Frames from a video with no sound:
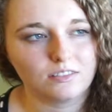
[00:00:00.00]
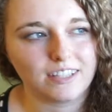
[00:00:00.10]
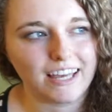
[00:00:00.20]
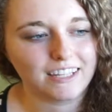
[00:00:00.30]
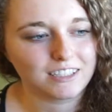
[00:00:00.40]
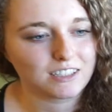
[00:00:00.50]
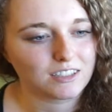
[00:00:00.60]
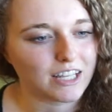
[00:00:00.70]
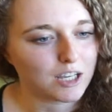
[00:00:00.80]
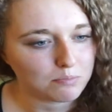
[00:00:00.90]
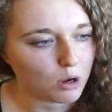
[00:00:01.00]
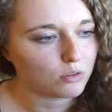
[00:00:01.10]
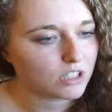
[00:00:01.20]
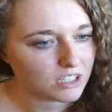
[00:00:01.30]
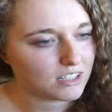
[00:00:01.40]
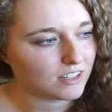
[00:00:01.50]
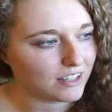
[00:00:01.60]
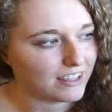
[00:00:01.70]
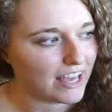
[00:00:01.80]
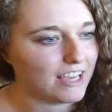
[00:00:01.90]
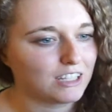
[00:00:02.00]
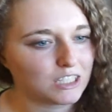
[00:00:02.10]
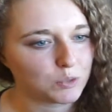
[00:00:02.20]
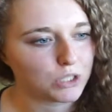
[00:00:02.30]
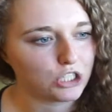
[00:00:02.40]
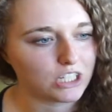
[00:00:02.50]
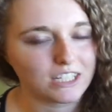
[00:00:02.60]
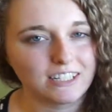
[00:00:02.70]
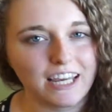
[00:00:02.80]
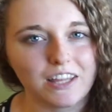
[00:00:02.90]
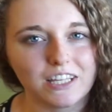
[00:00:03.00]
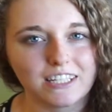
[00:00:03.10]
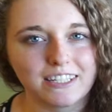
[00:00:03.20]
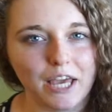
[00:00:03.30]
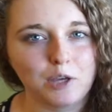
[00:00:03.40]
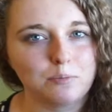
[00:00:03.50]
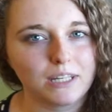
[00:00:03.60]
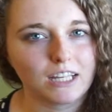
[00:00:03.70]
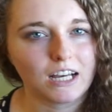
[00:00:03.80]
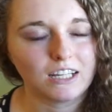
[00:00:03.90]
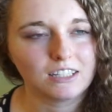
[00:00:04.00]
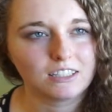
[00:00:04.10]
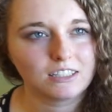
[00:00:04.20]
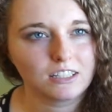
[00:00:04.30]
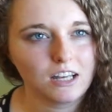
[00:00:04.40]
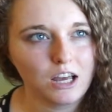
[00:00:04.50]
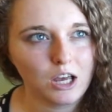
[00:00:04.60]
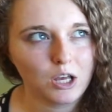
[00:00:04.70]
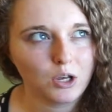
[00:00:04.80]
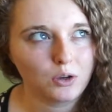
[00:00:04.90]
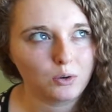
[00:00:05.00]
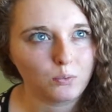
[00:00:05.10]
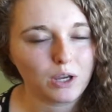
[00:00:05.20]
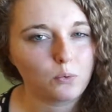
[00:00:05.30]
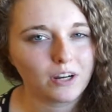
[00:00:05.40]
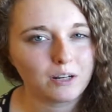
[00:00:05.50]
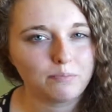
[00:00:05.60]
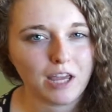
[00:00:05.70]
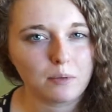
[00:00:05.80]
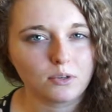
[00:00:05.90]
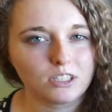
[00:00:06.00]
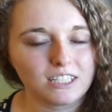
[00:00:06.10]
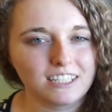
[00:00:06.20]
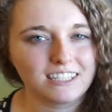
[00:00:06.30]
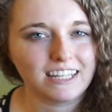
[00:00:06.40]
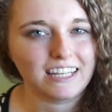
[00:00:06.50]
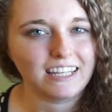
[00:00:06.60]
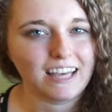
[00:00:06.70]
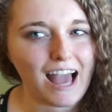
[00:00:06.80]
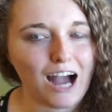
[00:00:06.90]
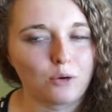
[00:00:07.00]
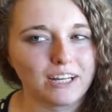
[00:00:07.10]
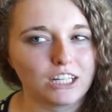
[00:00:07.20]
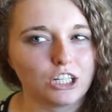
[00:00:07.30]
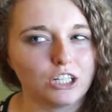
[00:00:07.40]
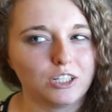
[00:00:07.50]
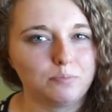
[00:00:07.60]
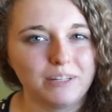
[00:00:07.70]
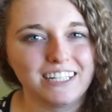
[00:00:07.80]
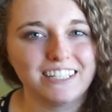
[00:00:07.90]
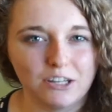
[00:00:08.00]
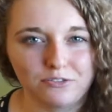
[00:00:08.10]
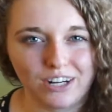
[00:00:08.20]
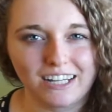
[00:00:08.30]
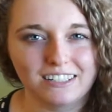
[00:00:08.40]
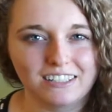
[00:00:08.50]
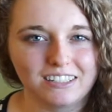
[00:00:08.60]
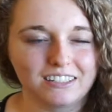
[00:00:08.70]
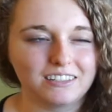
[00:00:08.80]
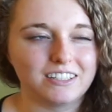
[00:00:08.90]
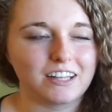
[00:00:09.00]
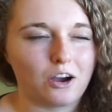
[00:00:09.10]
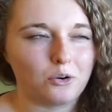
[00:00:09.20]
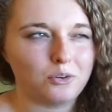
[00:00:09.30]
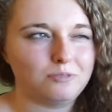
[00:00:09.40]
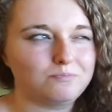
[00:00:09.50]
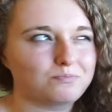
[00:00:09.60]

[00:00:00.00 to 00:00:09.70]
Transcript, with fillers: things, like most things would just stay the same because we wouldn't be able to see how it could be different, you know?